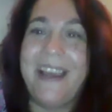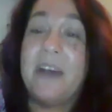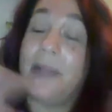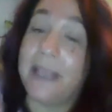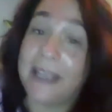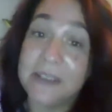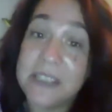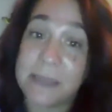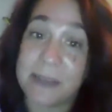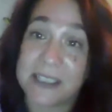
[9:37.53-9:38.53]
Well, I
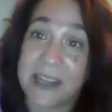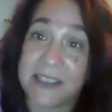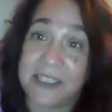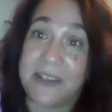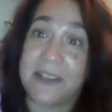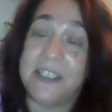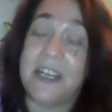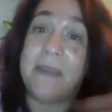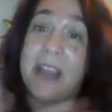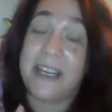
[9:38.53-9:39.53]
used to be exhausted all the
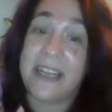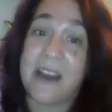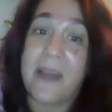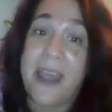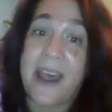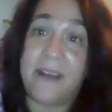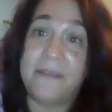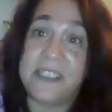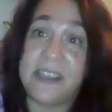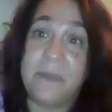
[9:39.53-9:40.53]
time. I now
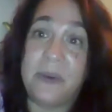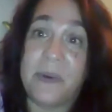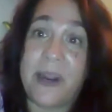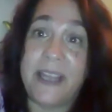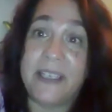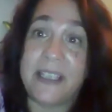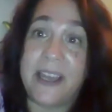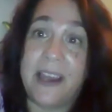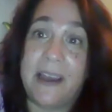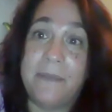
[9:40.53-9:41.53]
have some great
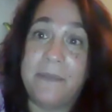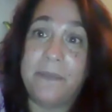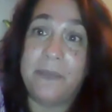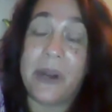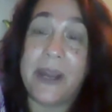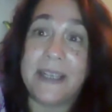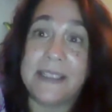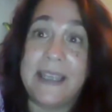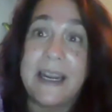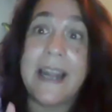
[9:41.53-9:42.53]

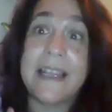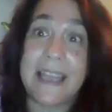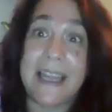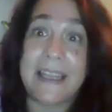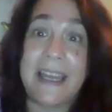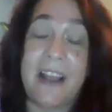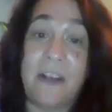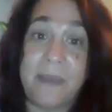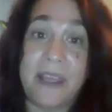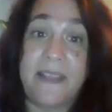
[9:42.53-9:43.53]
products that I take that
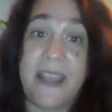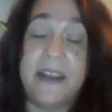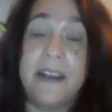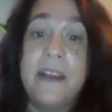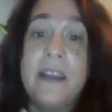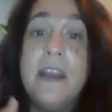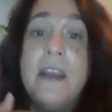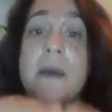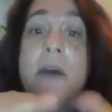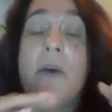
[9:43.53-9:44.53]
help me in that.
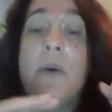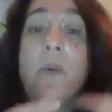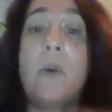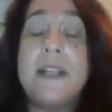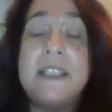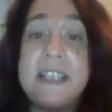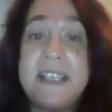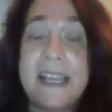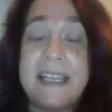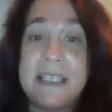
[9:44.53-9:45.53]
Once a
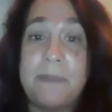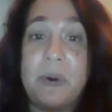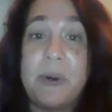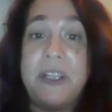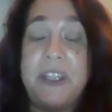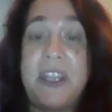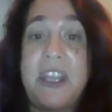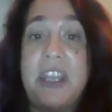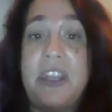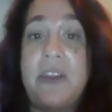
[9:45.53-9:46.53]
day, it's important
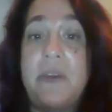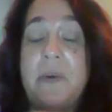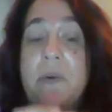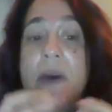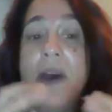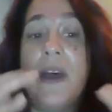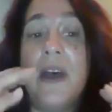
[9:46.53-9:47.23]
that you